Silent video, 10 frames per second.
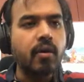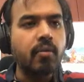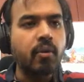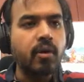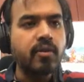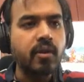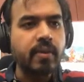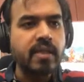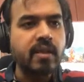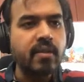what is your
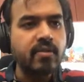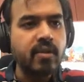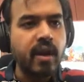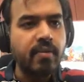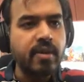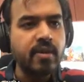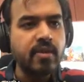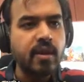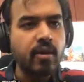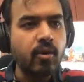question? Let me
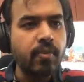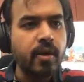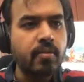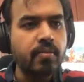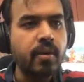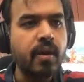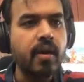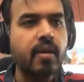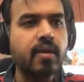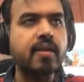just open up
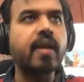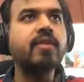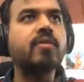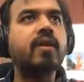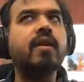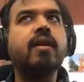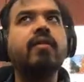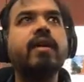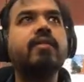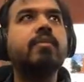the slide so that
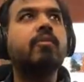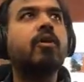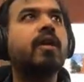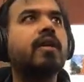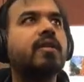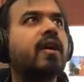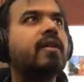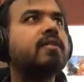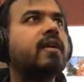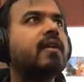we have some context. I
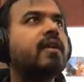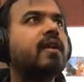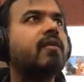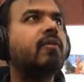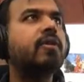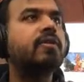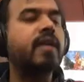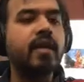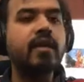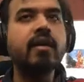understand what you're
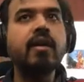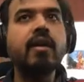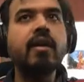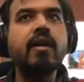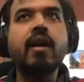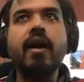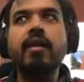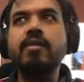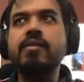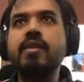saying.
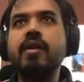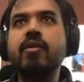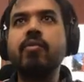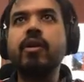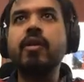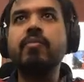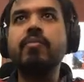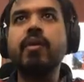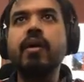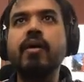I'll just open it
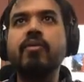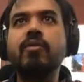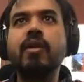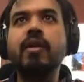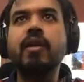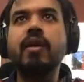up so that